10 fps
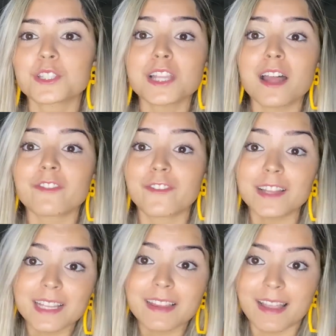not
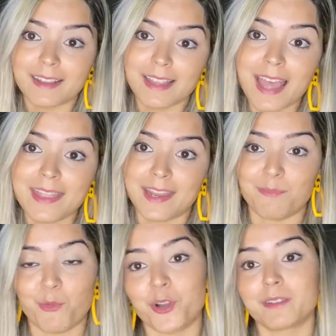feeling like that
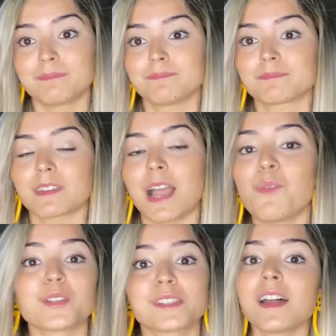anymore. I
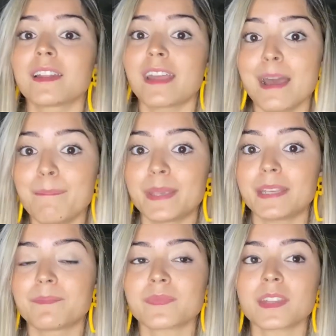was not happy.
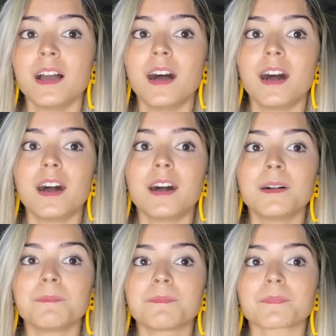
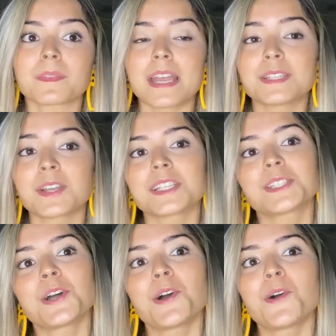Um, as you guys
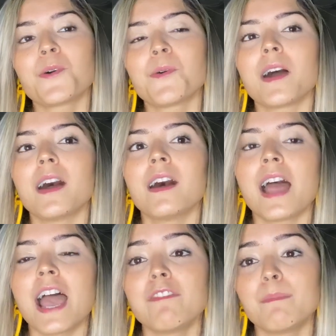know, I
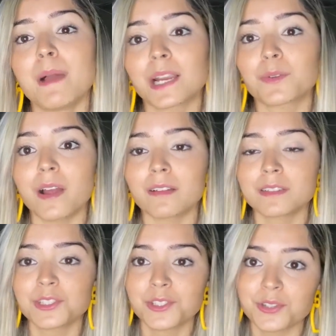have a background
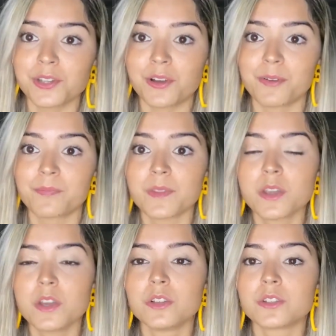in judo.
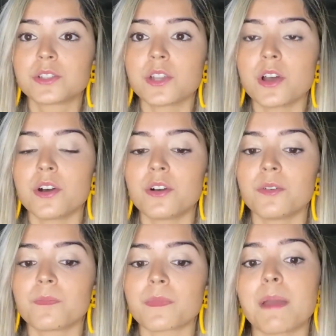
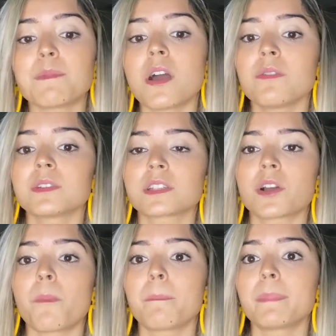So I'm always
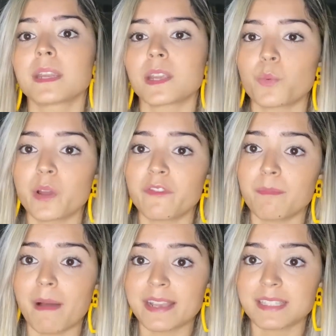competing with
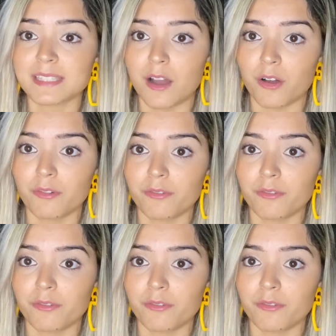myself.